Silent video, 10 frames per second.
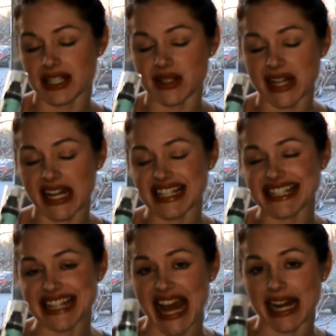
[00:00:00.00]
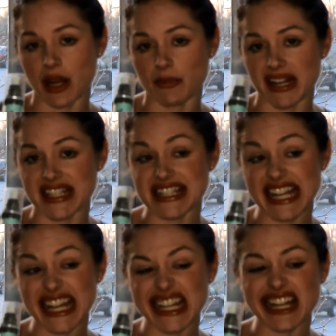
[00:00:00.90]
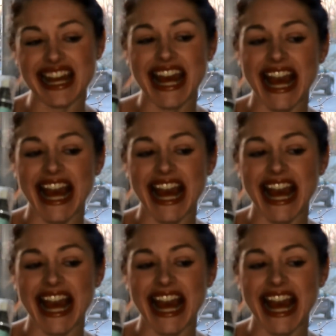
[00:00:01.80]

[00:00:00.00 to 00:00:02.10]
It just kind of sat on my skin